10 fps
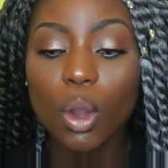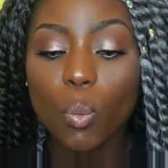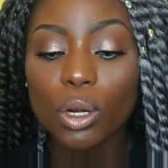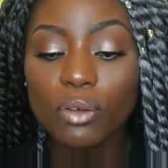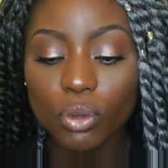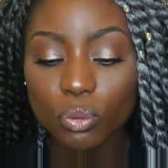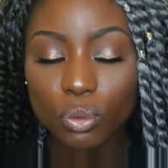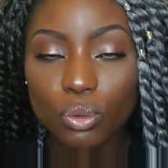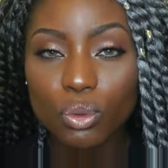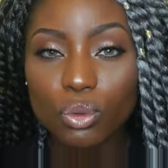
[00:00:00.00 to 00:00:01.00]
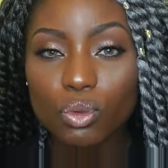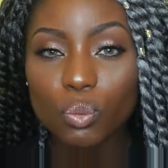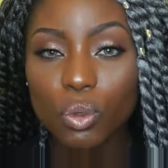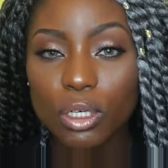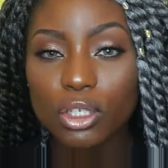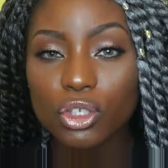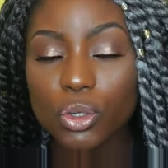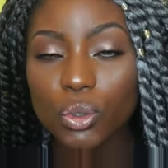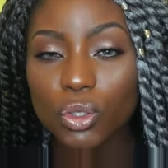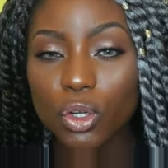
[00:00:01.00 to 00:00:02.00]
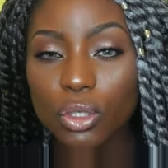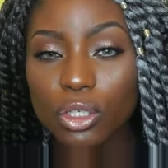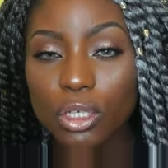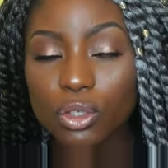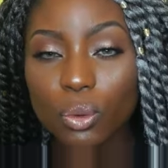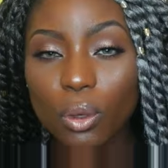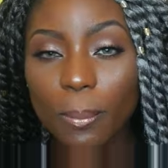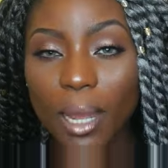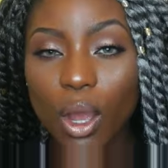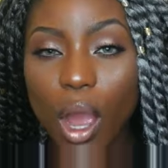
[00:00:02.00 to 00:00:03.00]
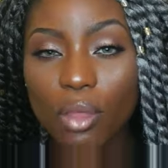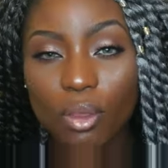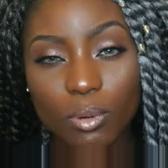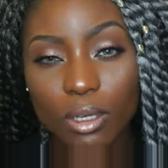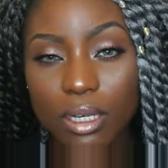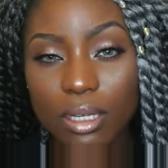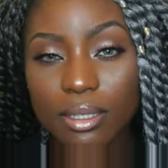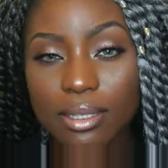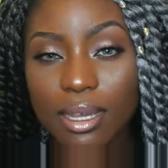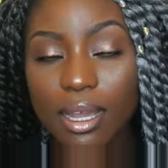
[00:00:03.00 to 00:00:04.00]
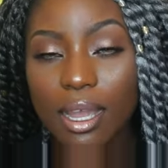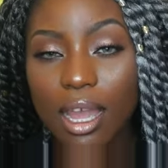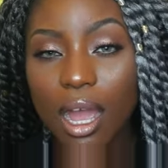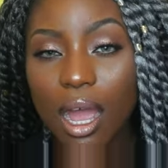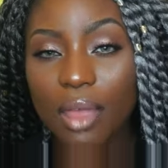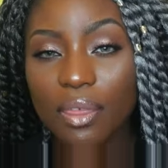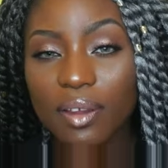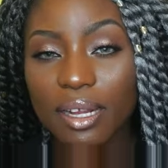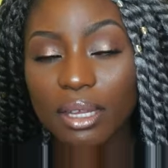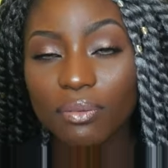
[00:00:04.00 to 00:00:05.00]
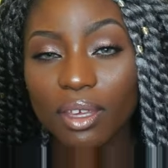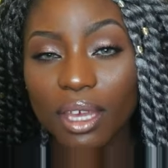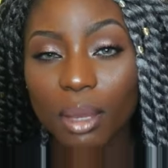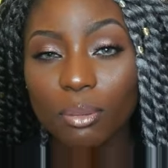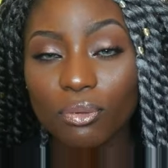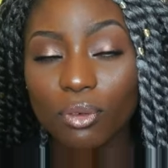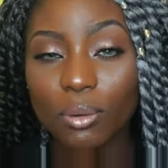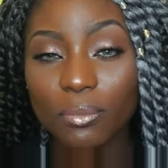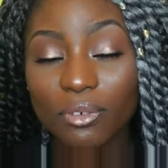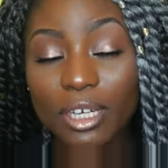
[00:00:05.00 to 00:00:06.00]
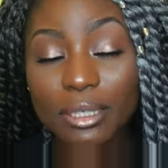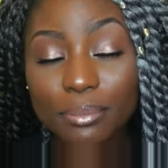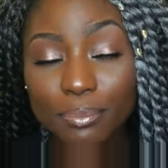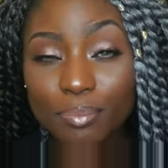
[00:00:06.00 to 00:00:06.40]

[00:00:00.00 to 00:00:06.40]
one of the rules was to not talk about other products other than if you came from freedom